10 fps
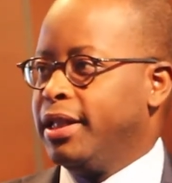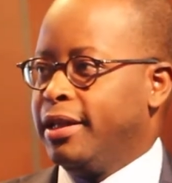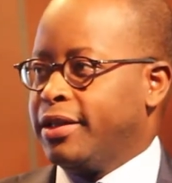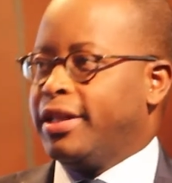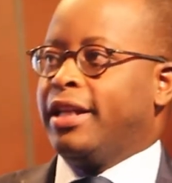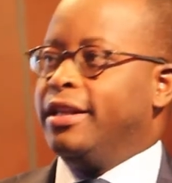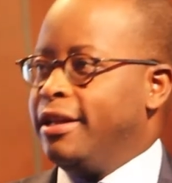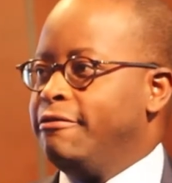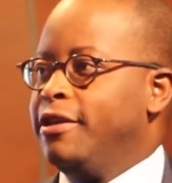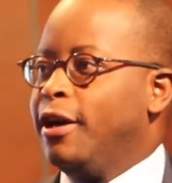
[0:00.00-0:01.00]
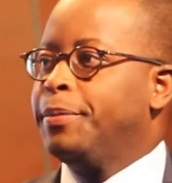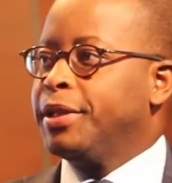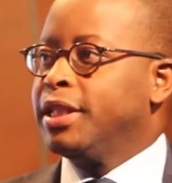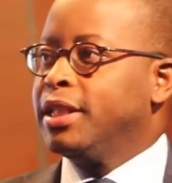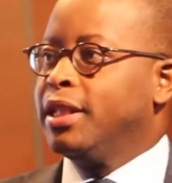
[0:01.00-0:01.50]
a secondary
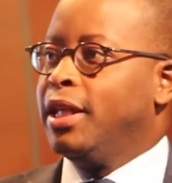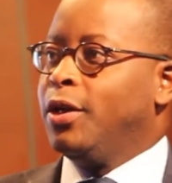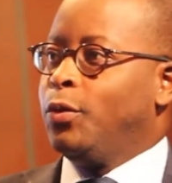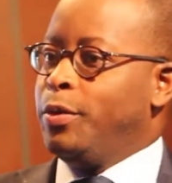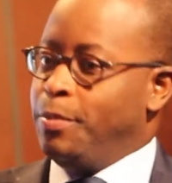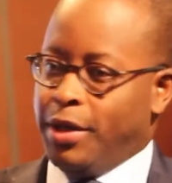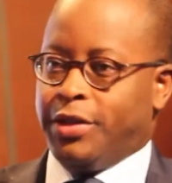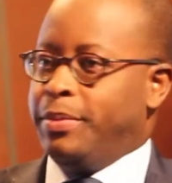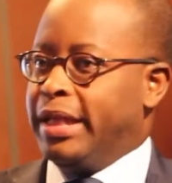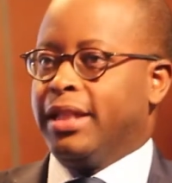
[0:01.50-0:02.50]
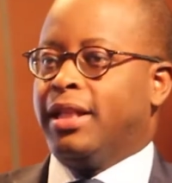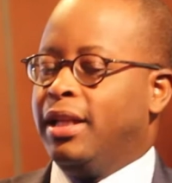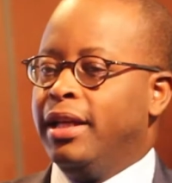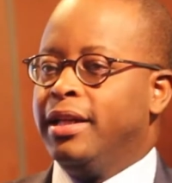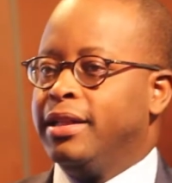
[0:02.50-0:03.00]
option. We must make it
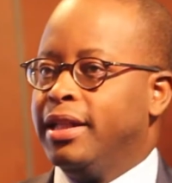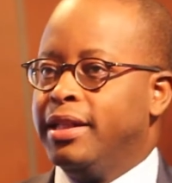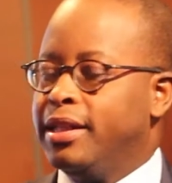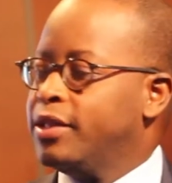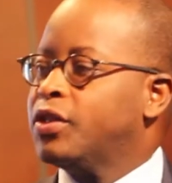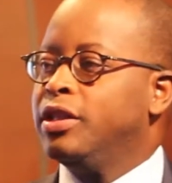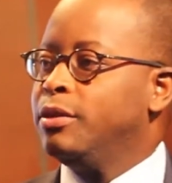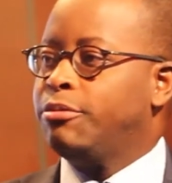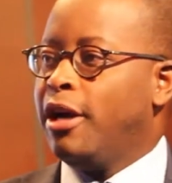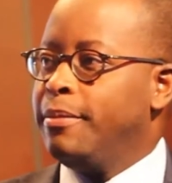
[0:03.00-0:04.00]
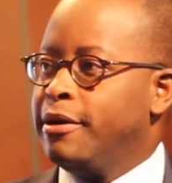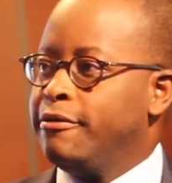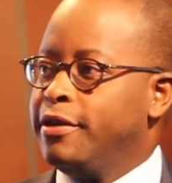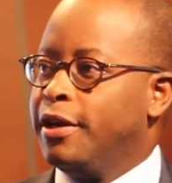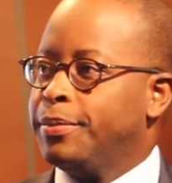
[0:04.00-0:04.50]
clear that they are still
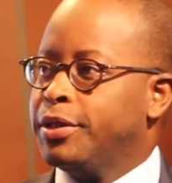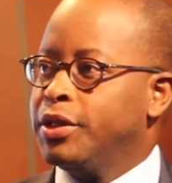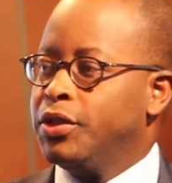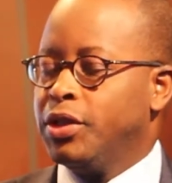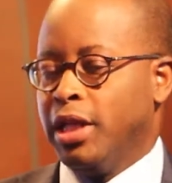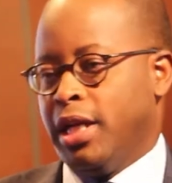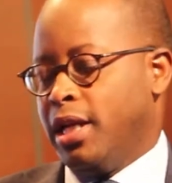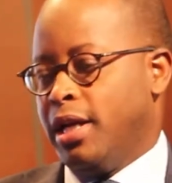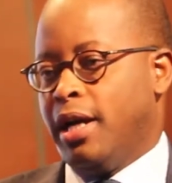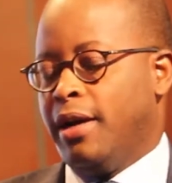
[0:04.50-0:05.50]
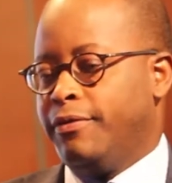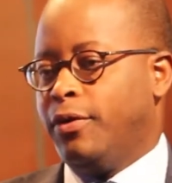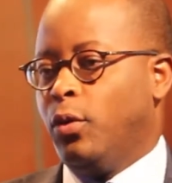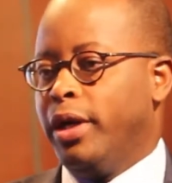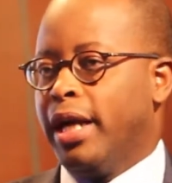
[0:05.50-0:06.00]
primary options
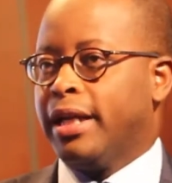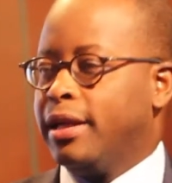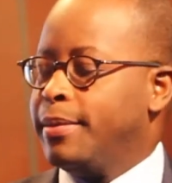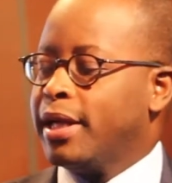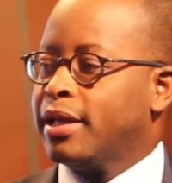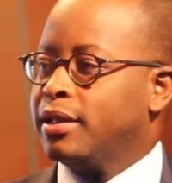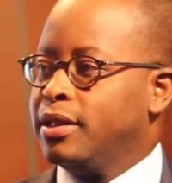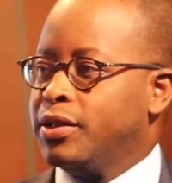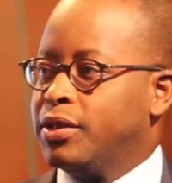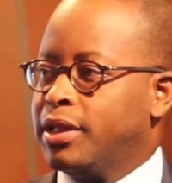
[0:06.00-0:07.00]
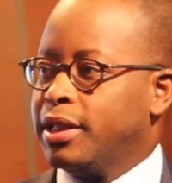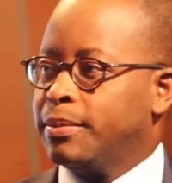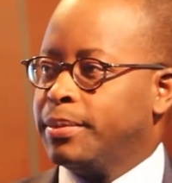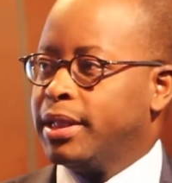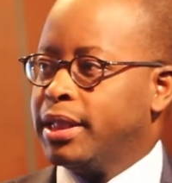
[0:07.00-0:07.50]
for where academic excellence is taking
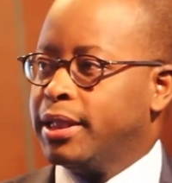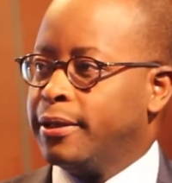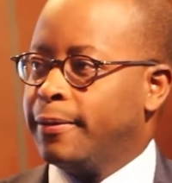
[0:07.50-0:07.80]
place.